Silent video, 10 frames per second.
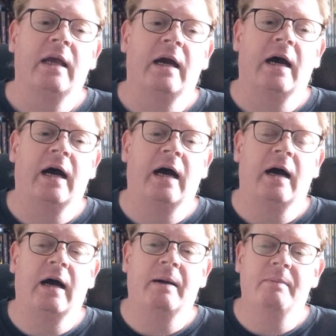
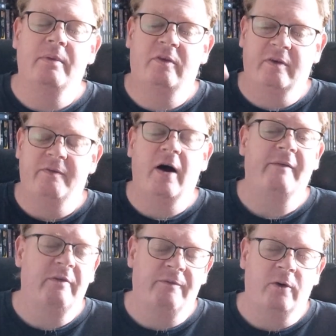
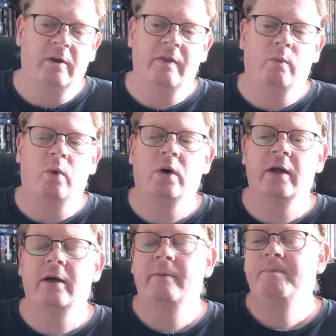survived the fall in the
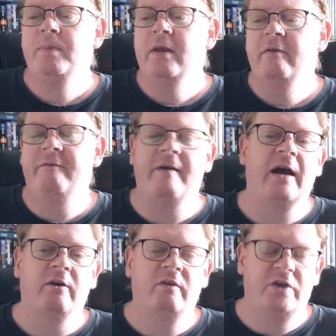water,
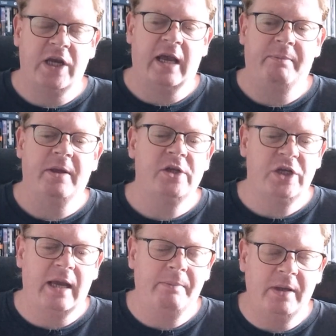found Champion.
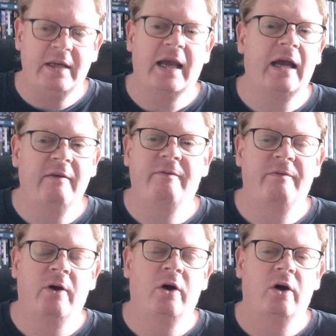Champion gave
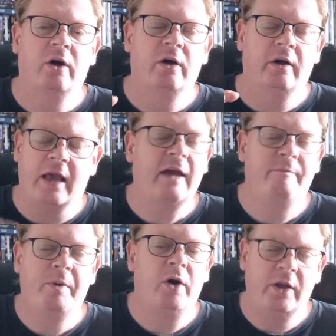
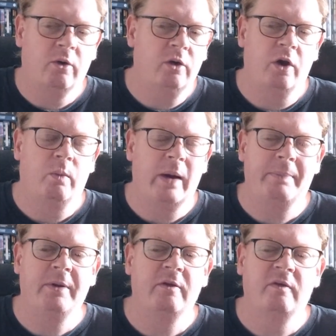Bertie all her
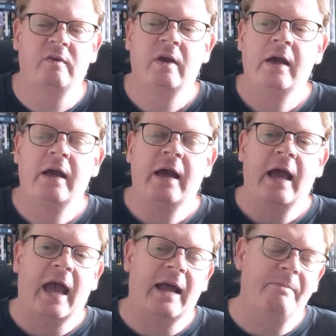weapons,
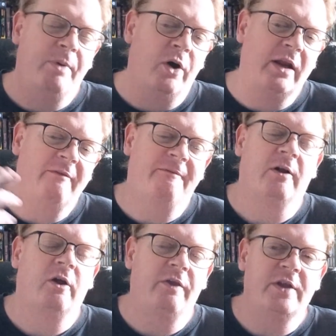and Bertie
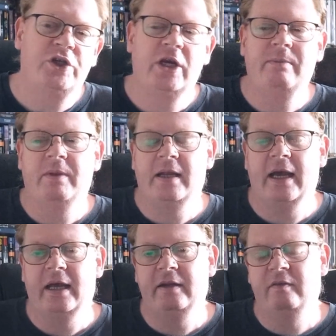followed the jeep that
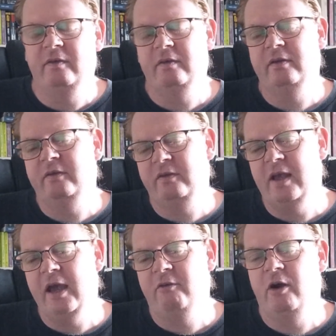had
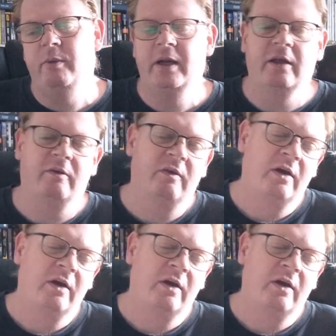Scarecrow in it